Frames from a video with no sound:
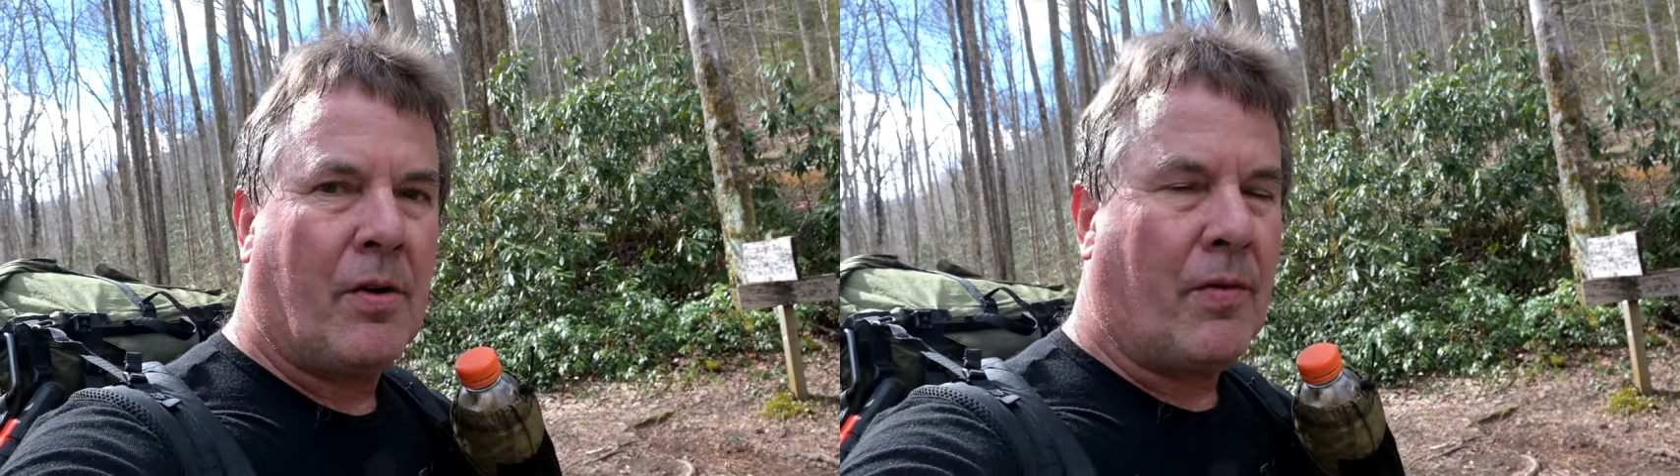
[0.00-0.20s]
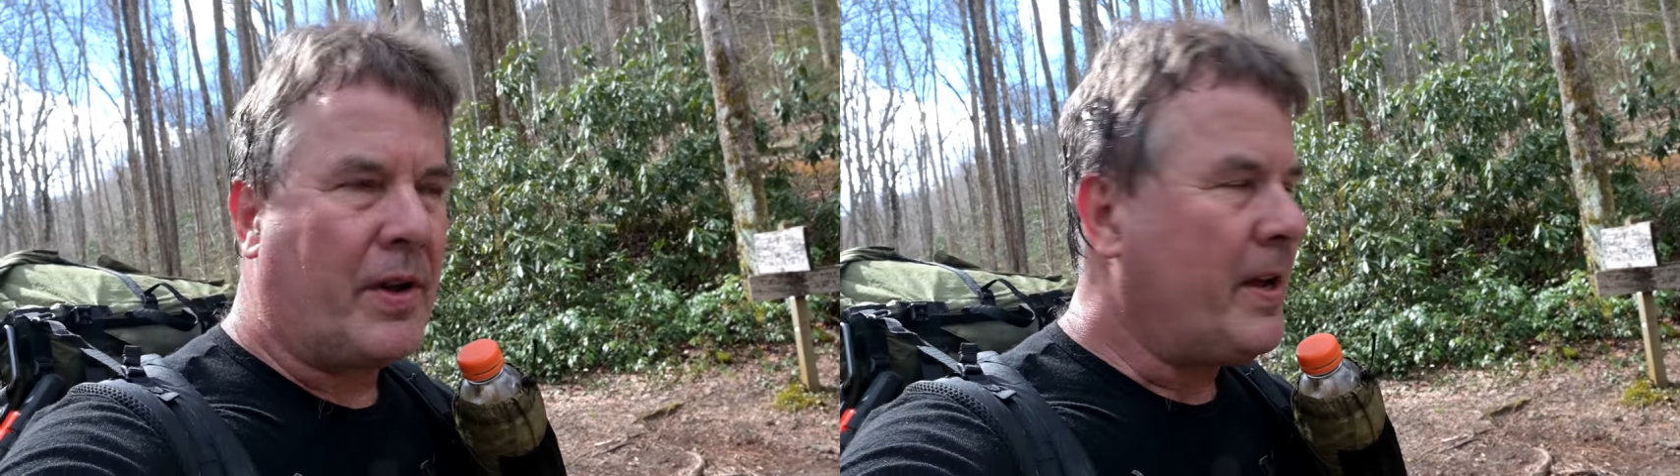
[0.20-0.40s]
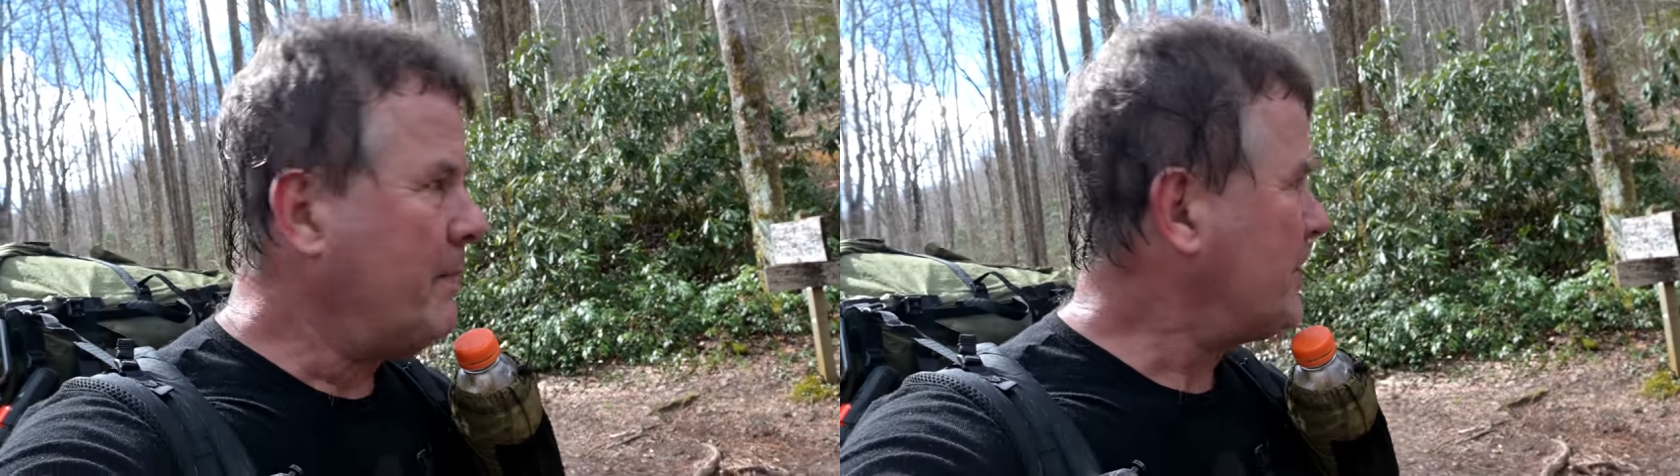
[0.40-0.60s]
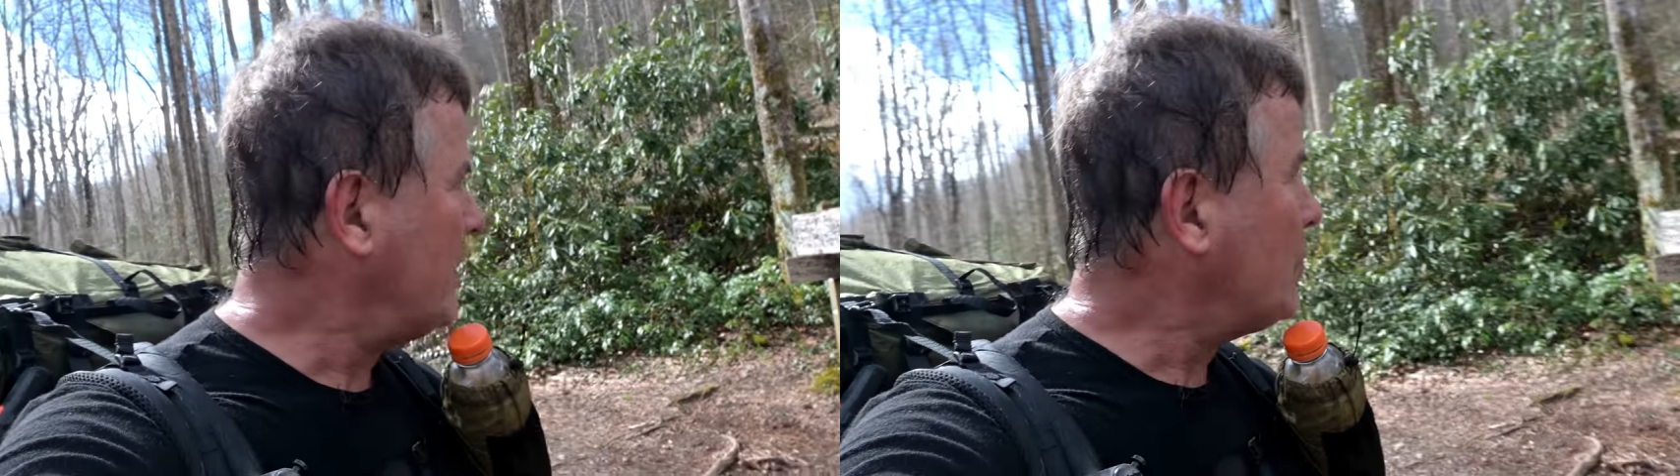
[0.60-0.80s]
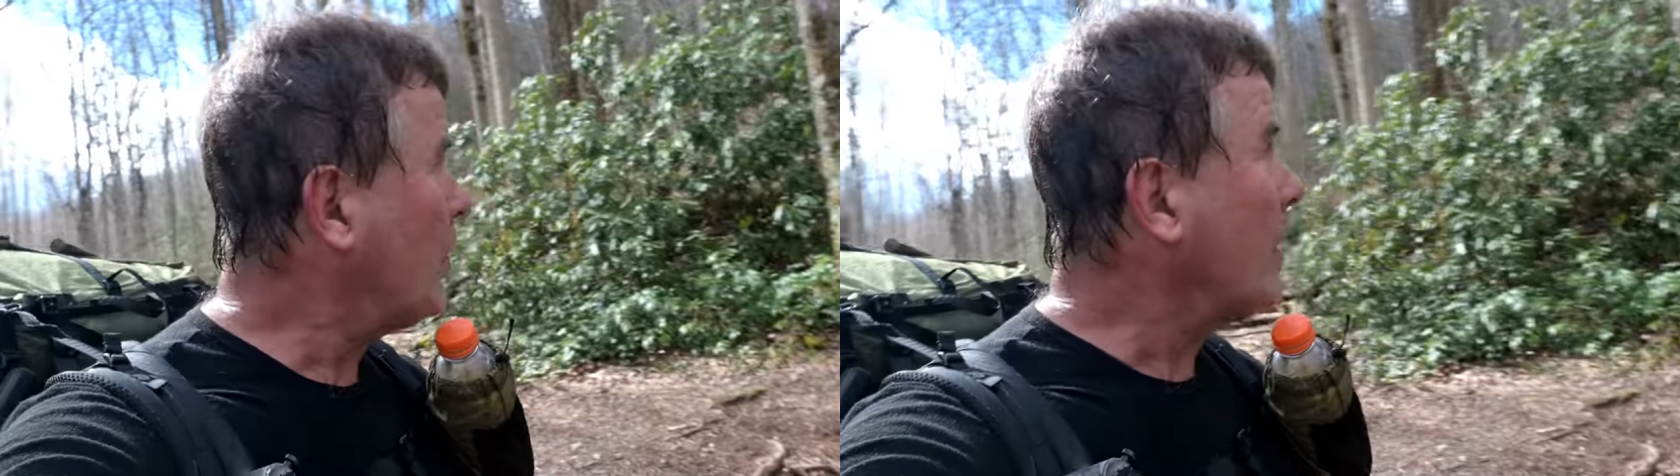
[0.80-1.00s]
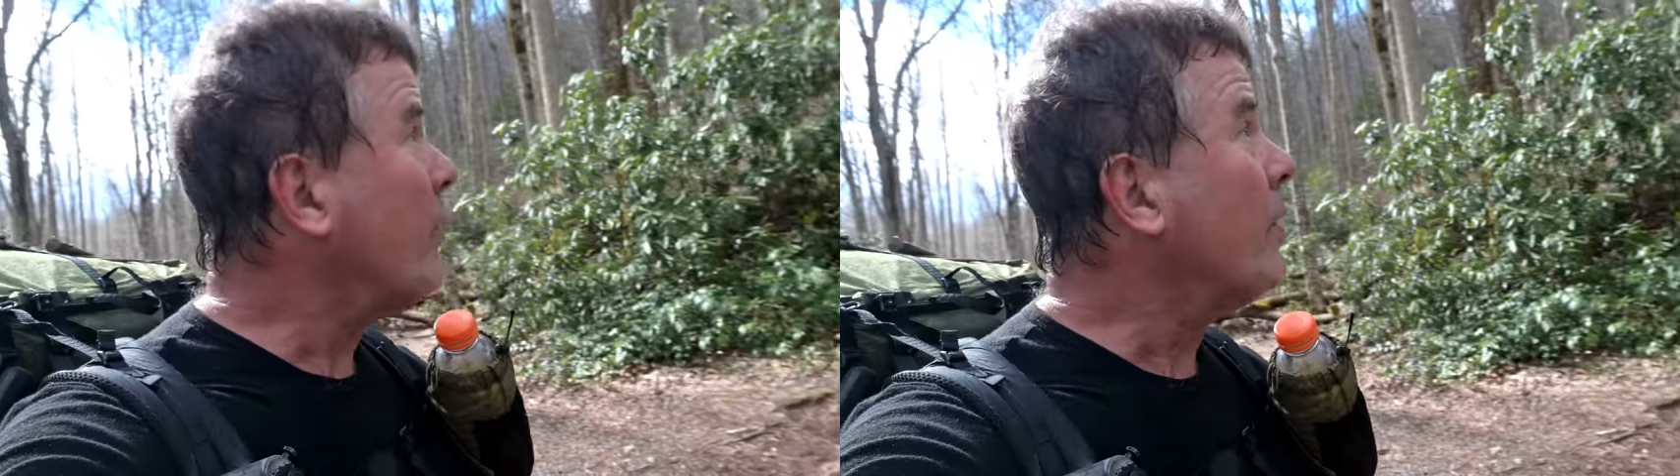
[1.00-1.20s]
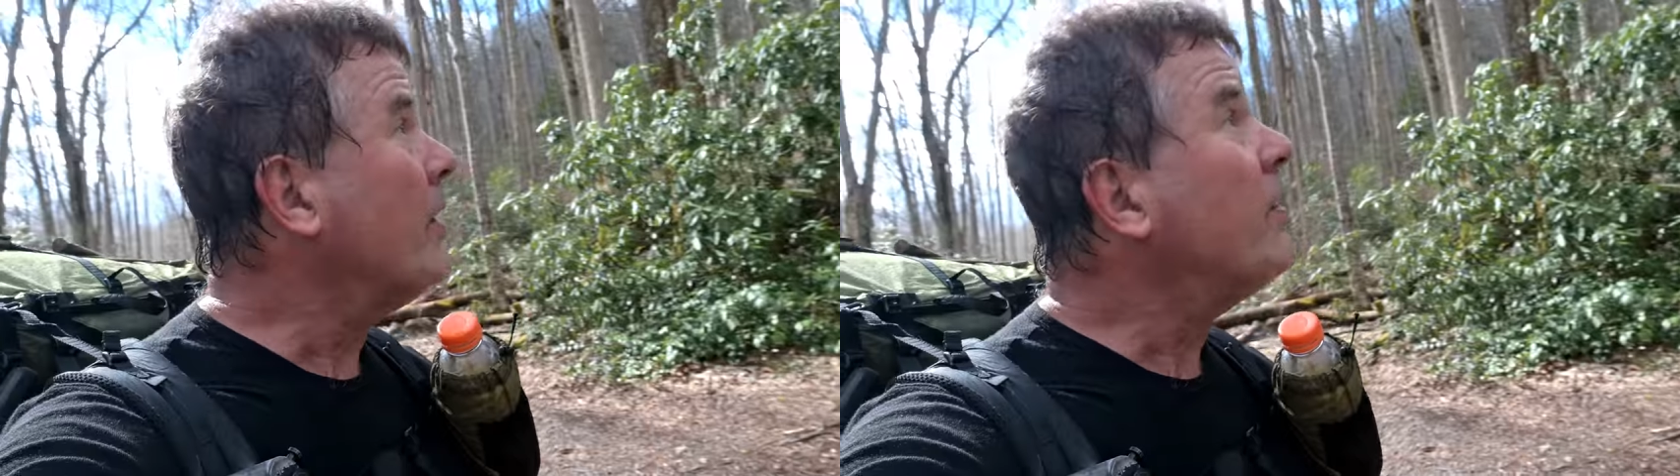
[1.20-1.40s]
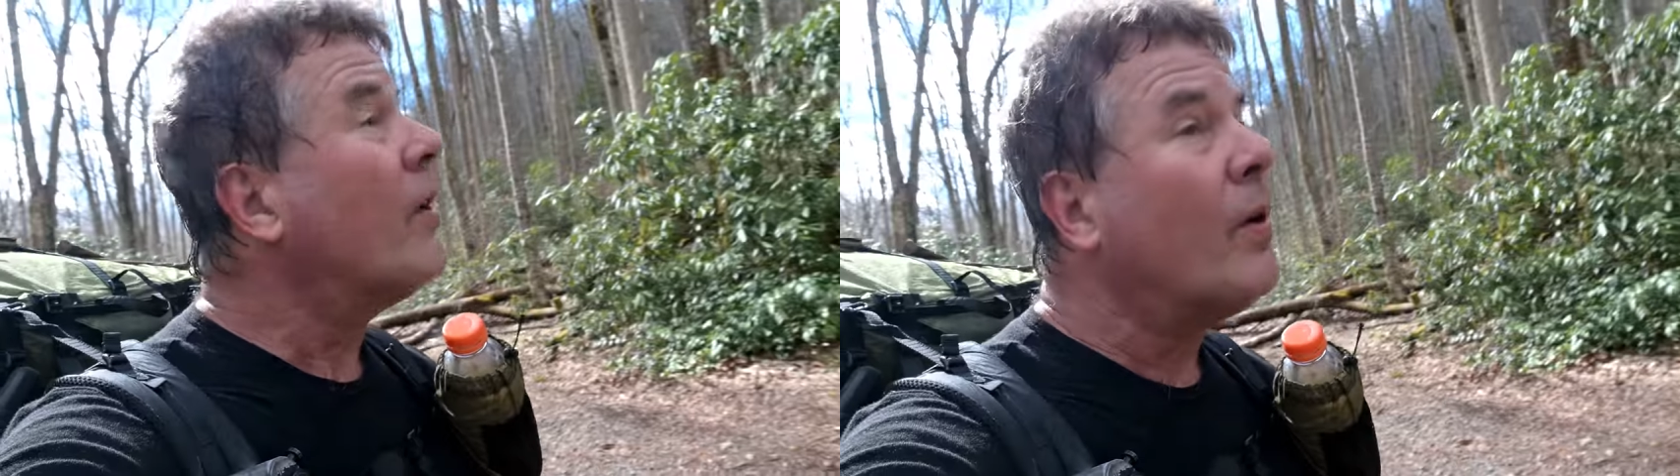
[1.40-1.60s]
over to campsite
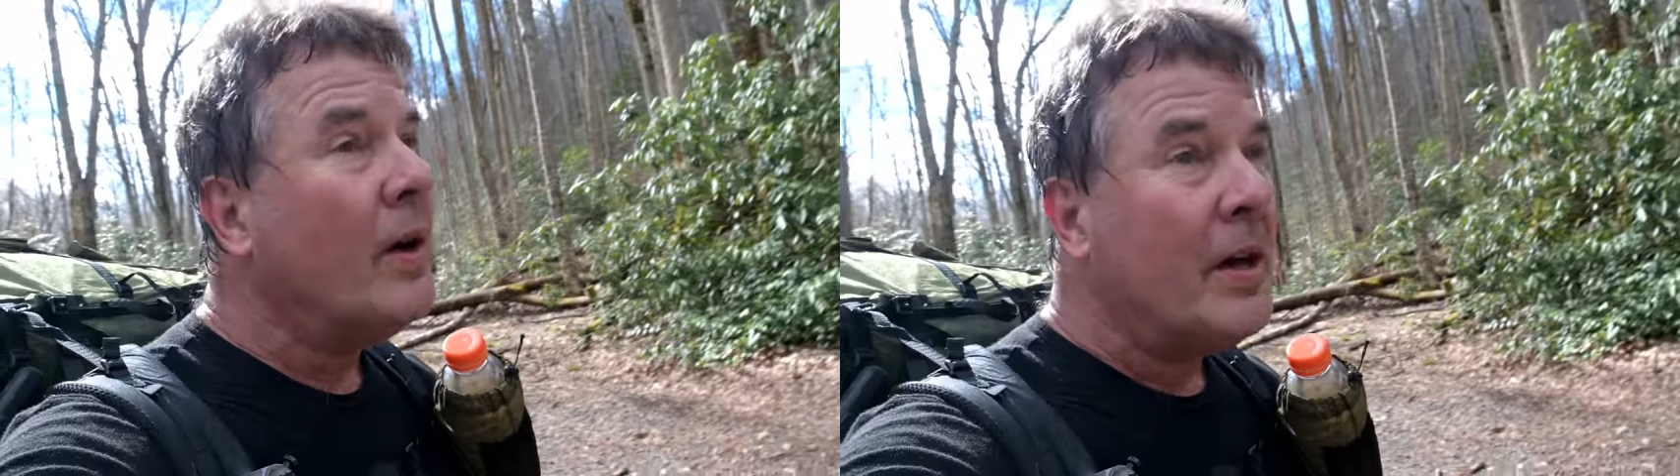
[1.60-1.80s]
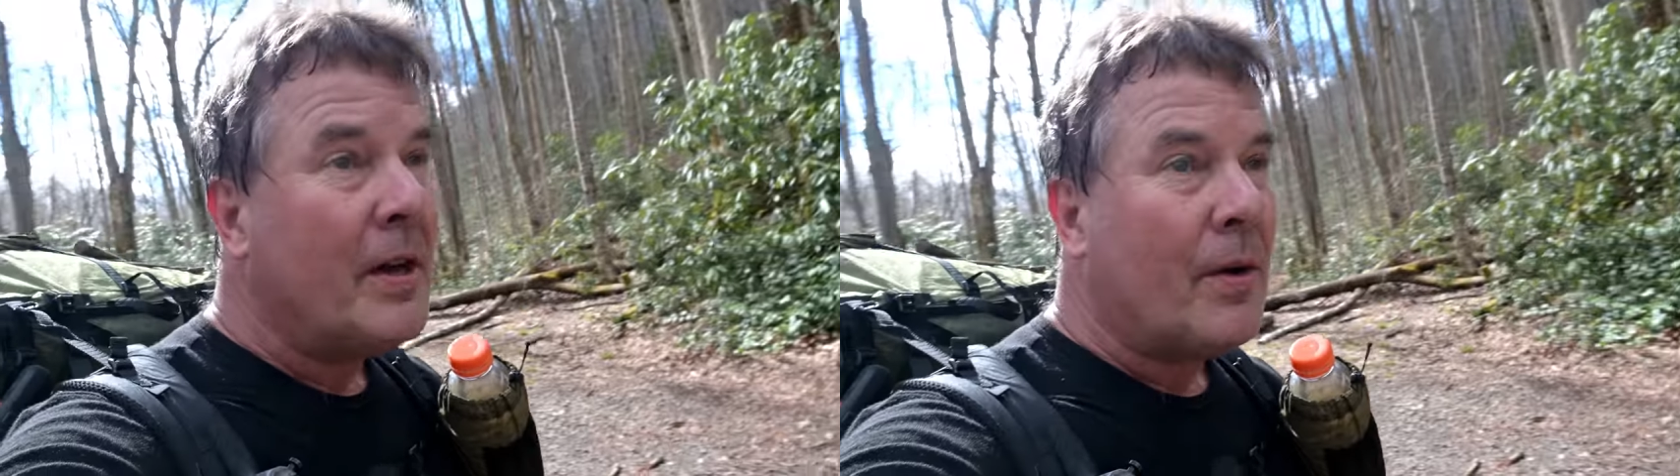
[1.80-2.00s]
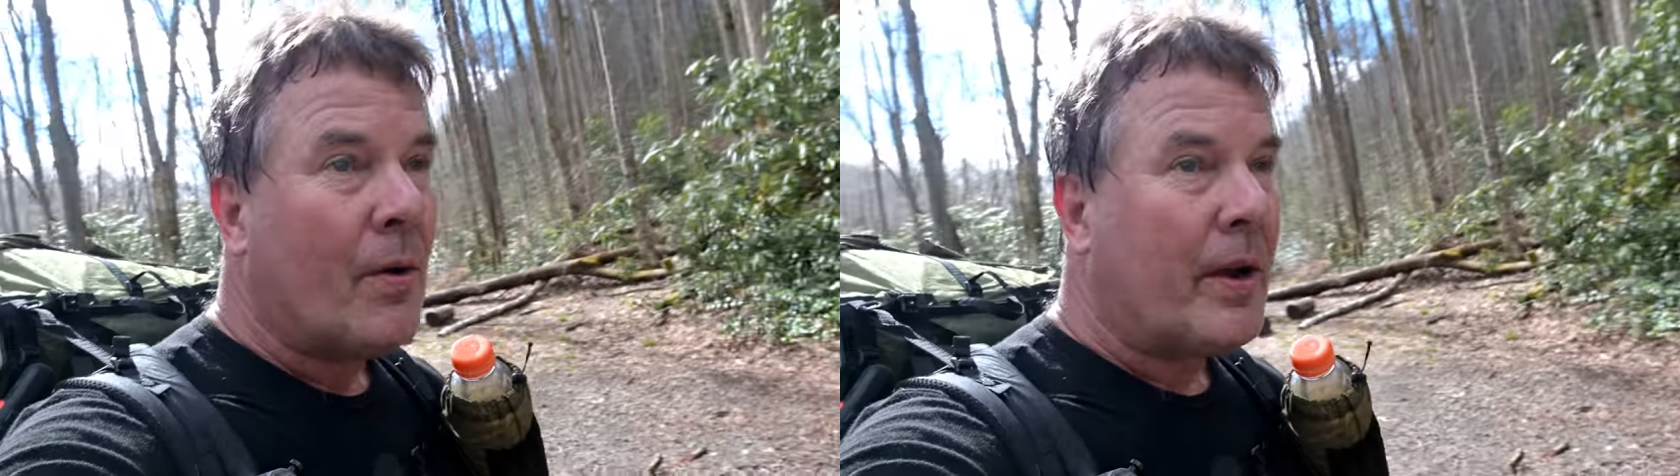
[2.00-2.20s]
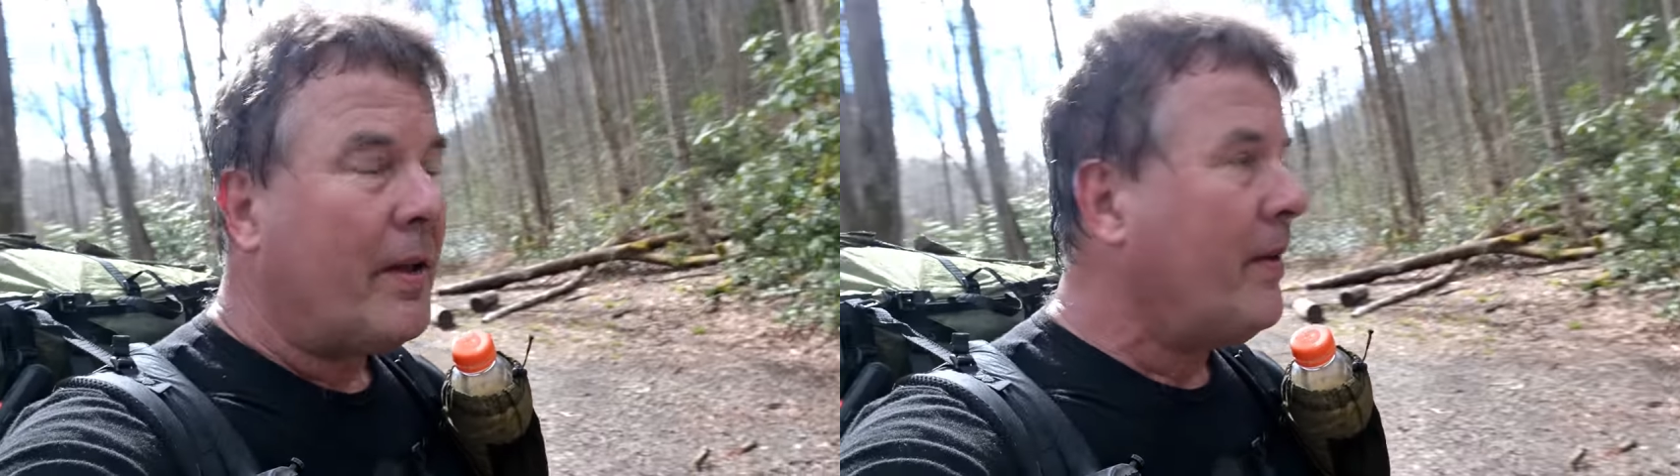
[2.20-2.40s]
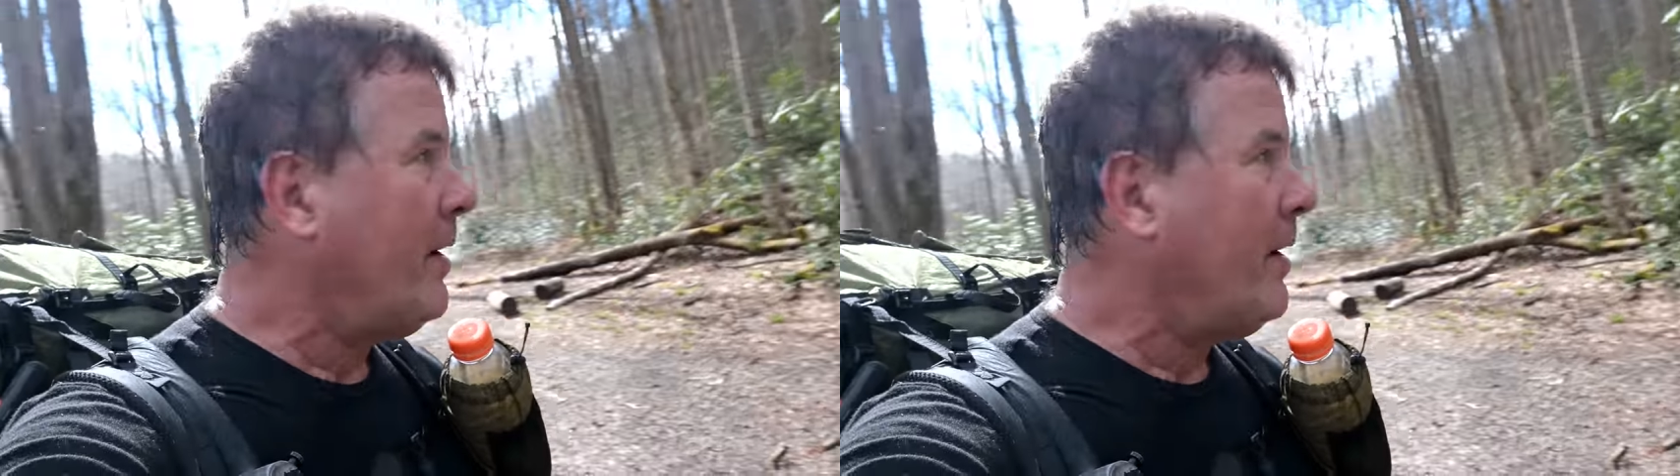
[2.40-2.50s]
23. So we're getting